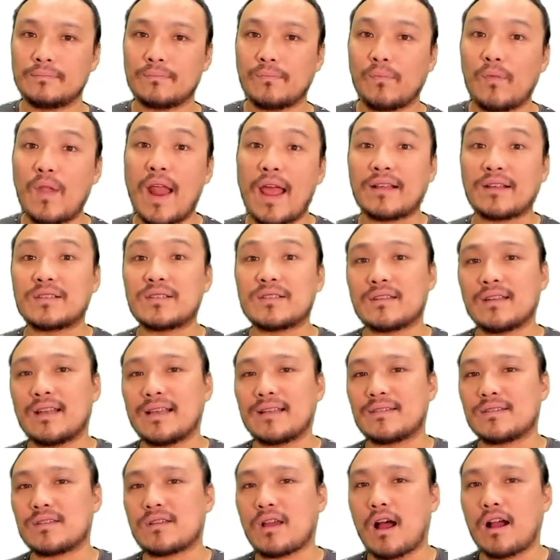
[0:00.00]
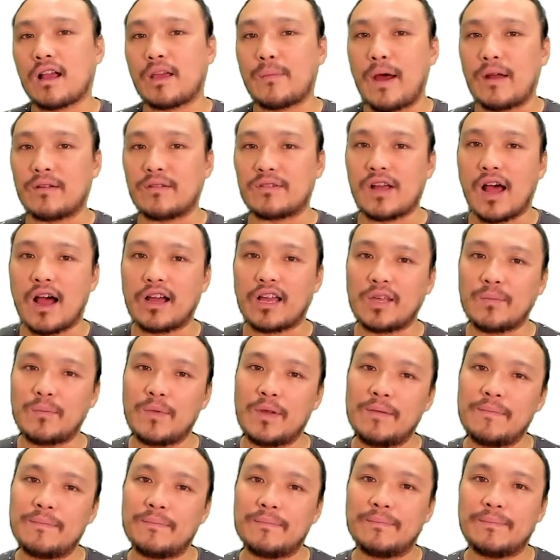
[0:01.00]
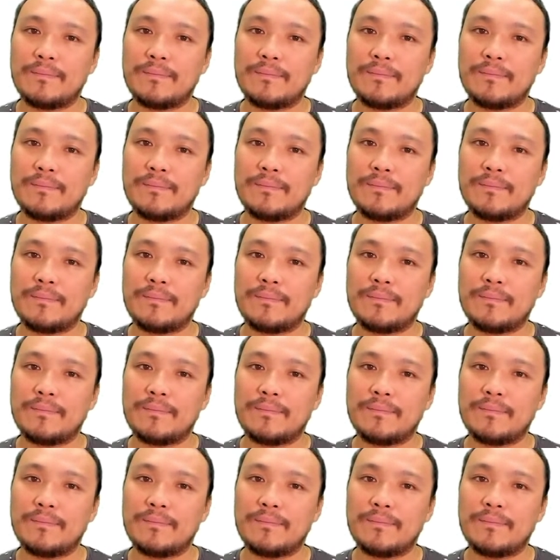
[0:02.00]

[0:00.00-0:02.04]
Next, let's talk about document.